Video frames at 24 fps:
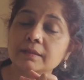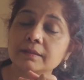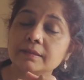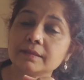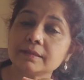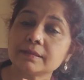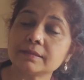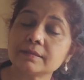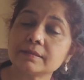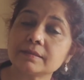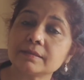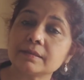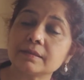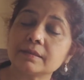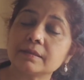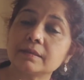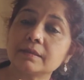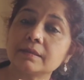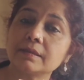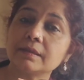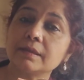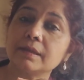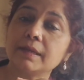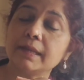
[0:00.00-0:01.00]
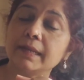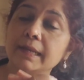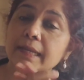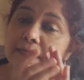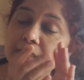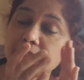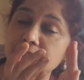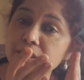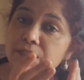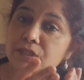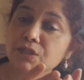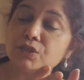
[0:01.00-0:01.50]
this
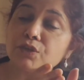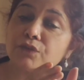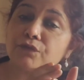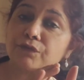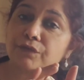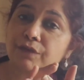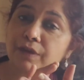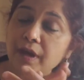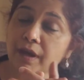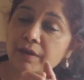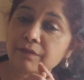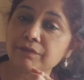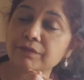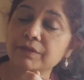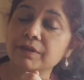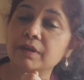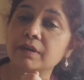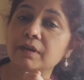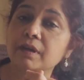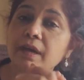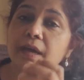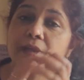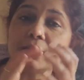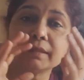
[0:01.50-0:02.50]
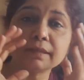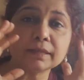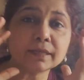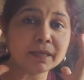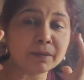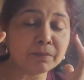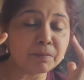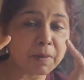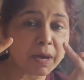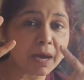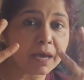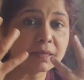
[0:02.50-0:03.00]
legend of Kafka and the
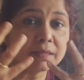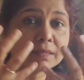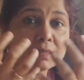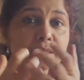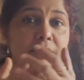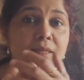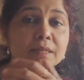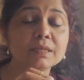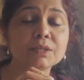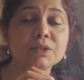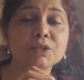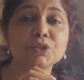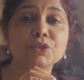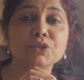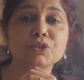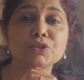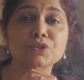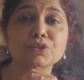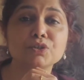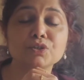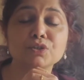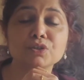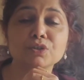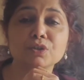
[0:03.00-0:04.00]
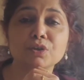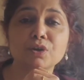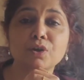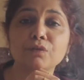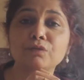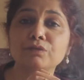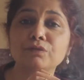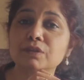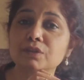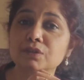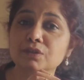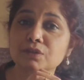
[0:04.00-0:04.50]
imaginations
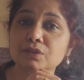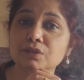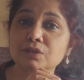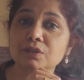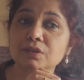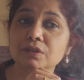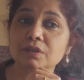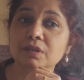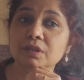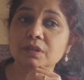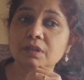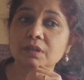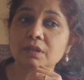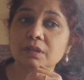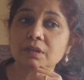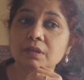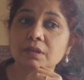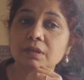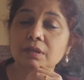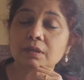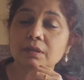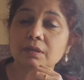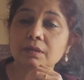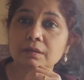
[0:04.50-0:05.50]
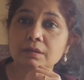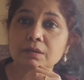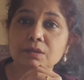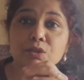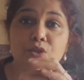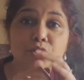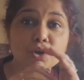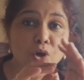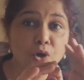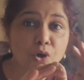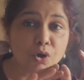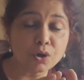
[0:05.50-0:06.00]
of this
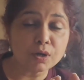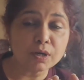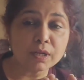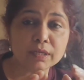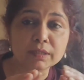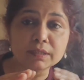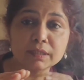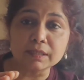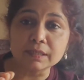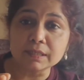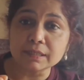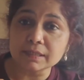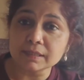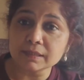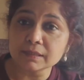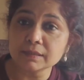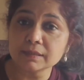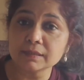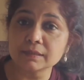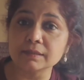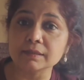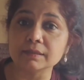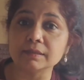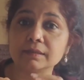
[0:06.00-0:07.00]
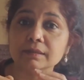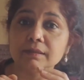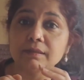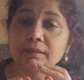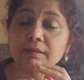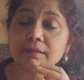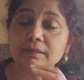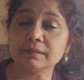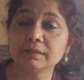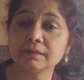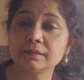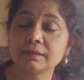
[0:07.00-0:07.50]
doll and the little girl,
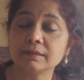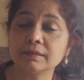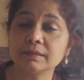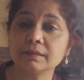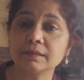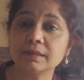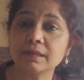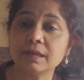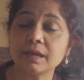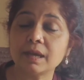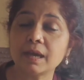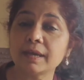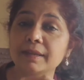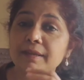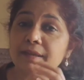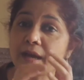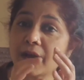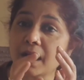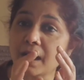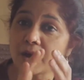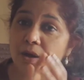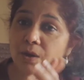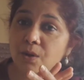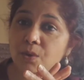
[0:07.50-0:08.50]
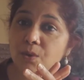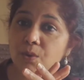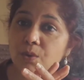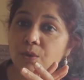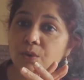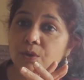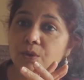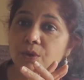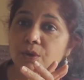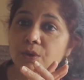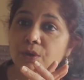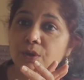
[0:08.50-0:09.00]
and how
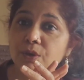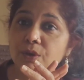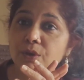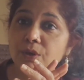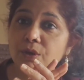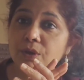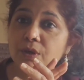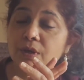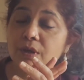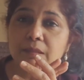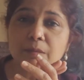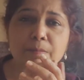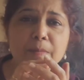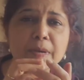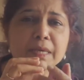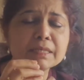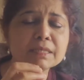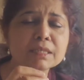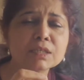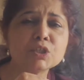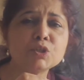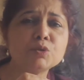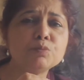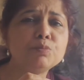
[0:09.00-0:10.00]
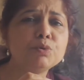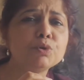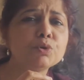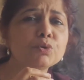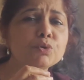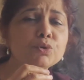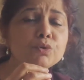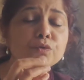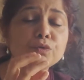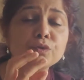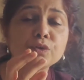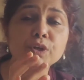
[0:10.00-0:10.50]
the message
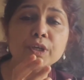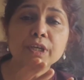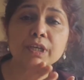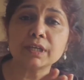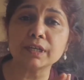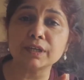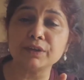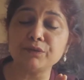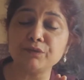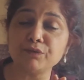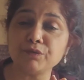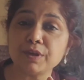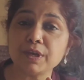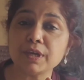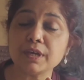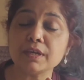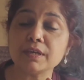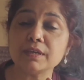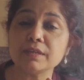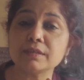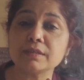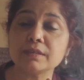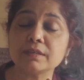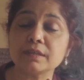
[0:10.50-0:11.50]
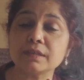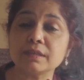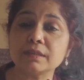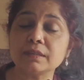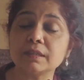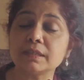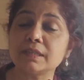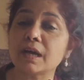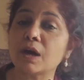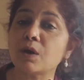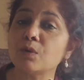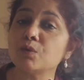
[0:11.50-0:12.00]
beautifully conveys
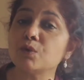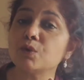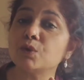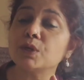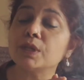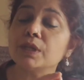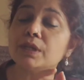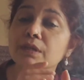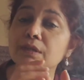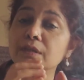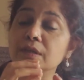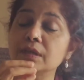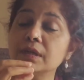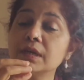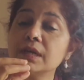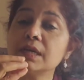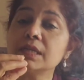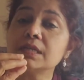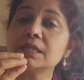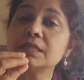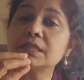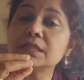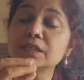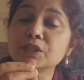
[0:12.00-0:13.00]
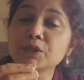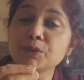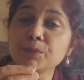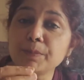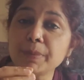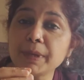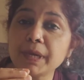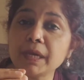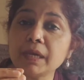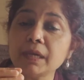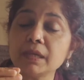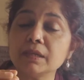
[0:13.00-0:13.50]
that how you can
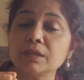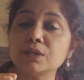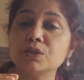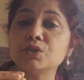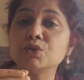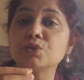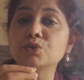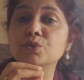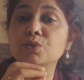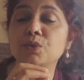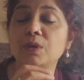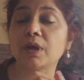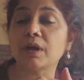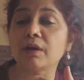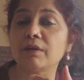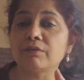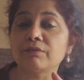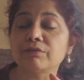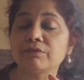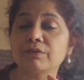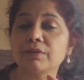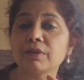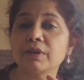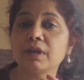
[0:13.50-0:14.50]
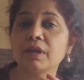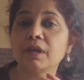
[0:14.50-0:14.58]
turn pain into love,